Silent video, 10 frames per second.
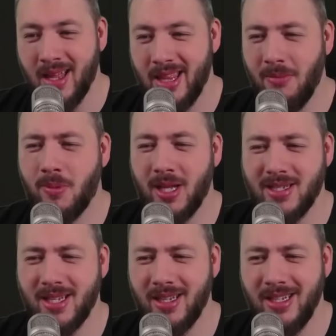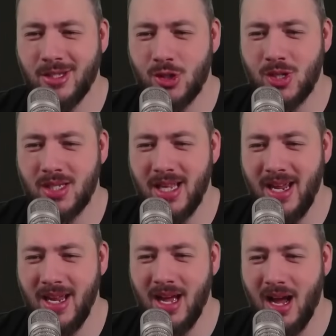That blessing needs to
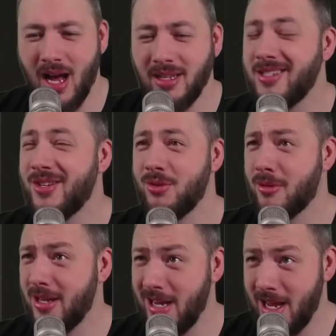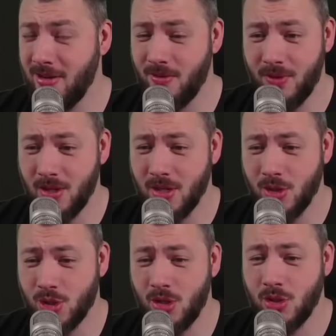stay until the end of the
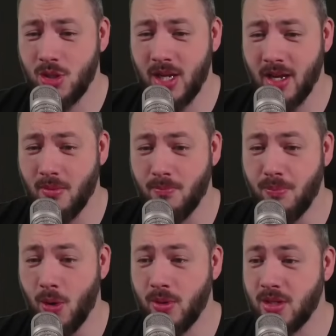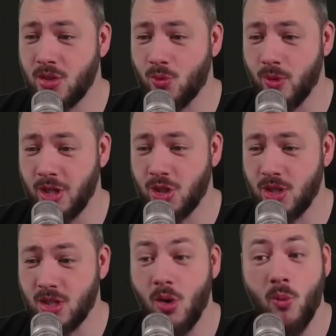dungeon to get bonus
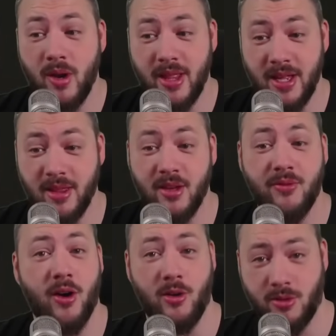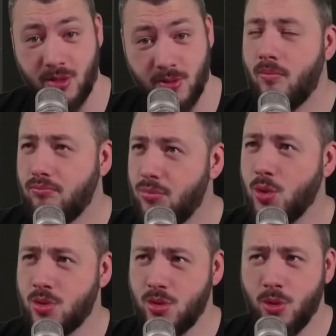riches within the vaults.
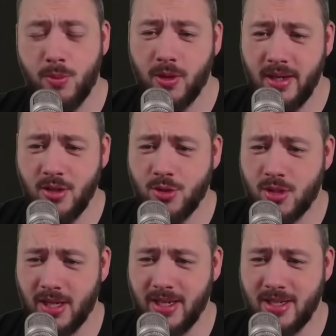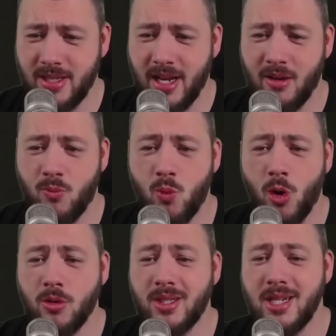Most notable and interesting is that at
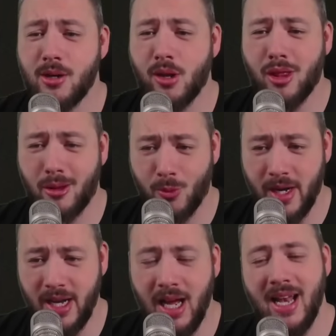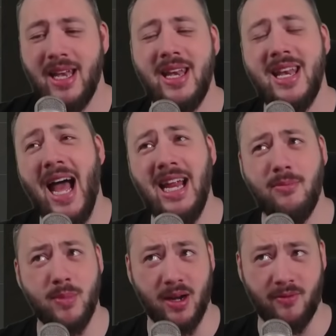World Tier 3,
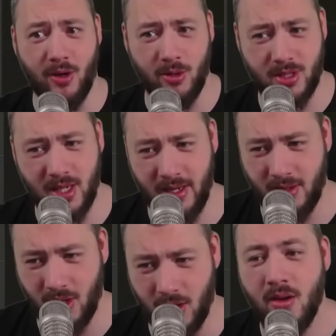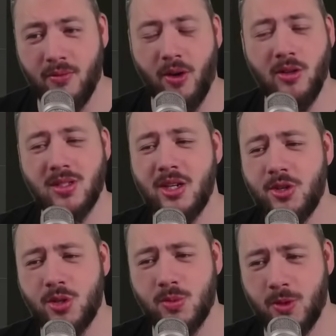Nightmare Vaults unlock. Vault
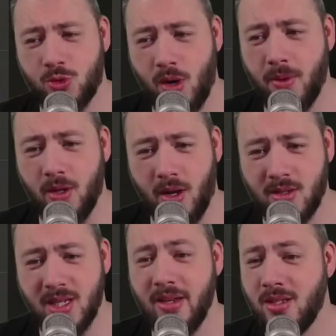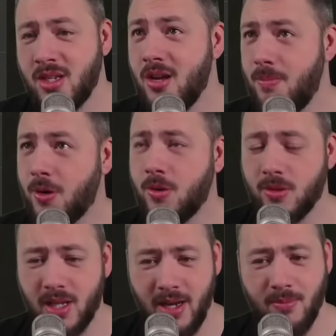sigils will drop alongside typical
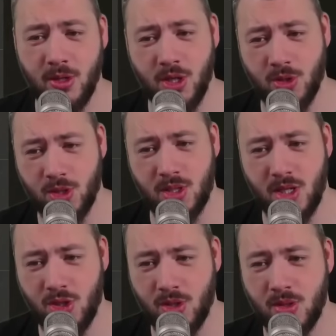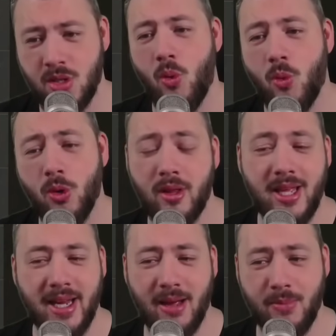Nightmare Dungeon sigils, or they
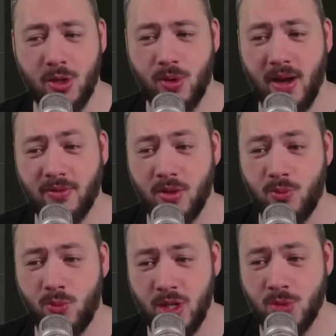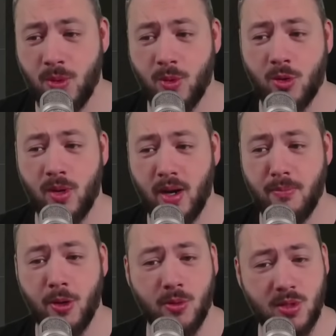can be crafted, which will require
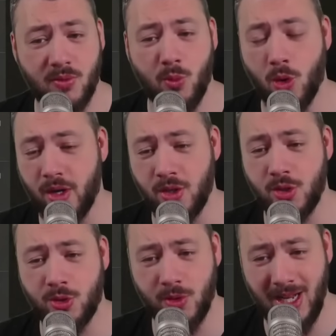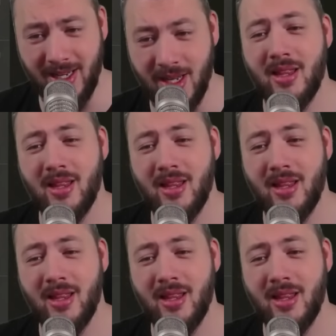pearls of warding to create.